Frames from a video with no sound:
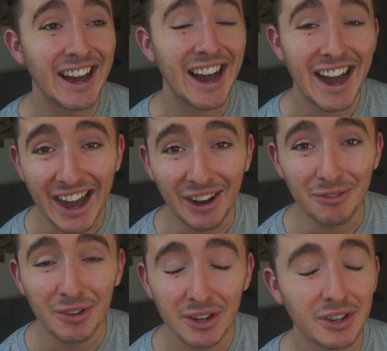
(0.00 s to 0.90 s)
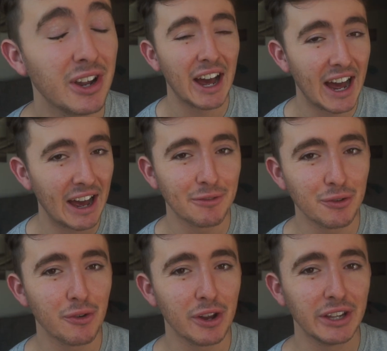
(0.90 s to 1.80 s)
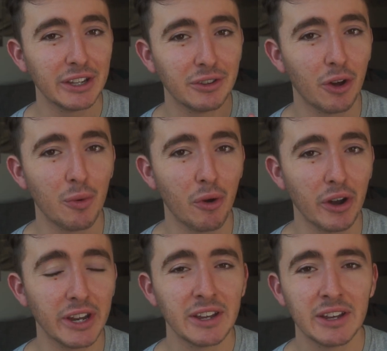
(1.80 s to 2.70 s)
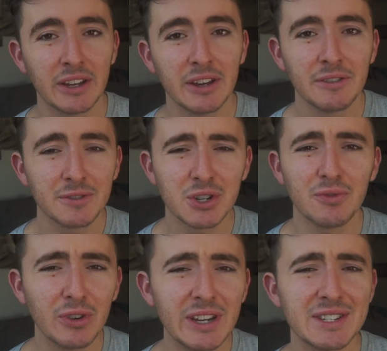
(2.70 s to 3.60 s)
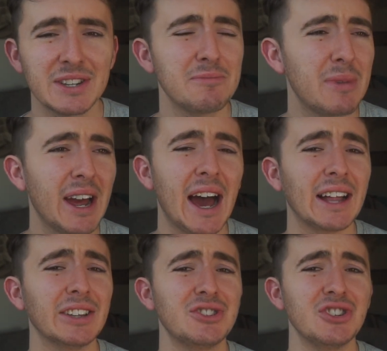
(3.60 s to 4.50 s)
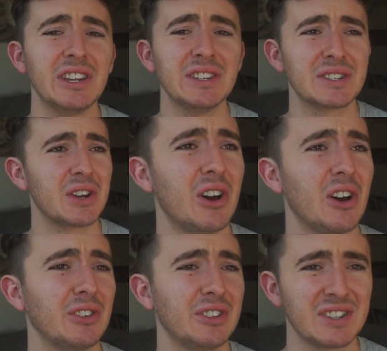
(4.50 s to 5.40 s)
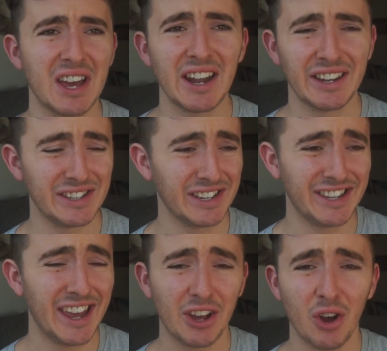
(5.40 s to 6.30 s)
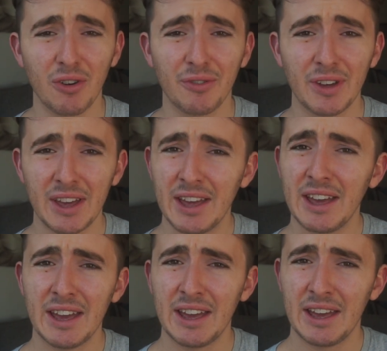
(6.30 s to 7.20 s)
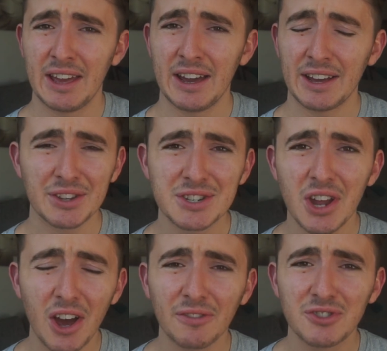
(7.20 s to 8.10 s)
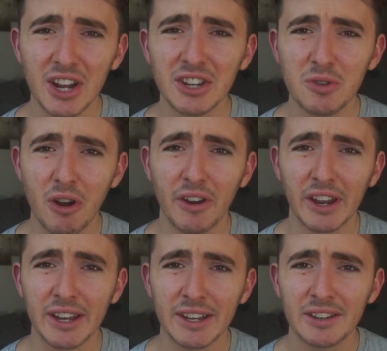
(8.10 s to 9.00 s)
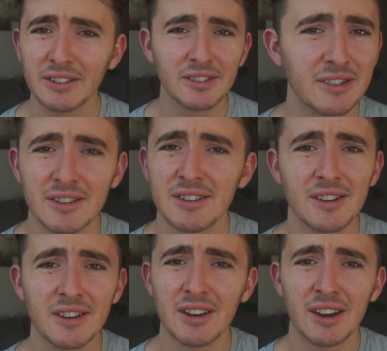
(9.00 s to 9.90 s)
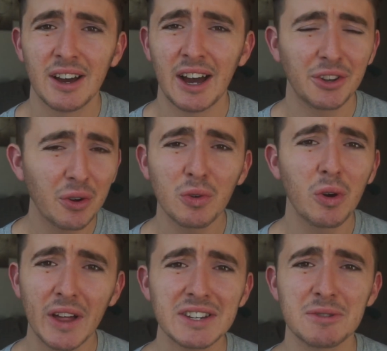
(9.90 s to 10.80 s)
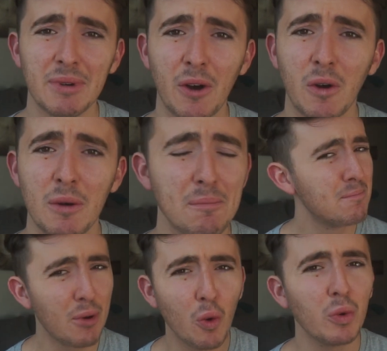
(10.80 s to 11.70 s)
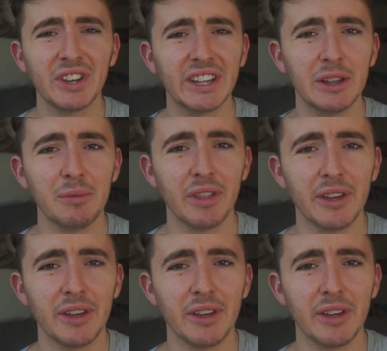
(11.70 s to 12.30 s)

I have. I haven't really, don't worry. For some reason, my allergies are decided to kick off at the start of January. I don't know what that's about, but we're dealing with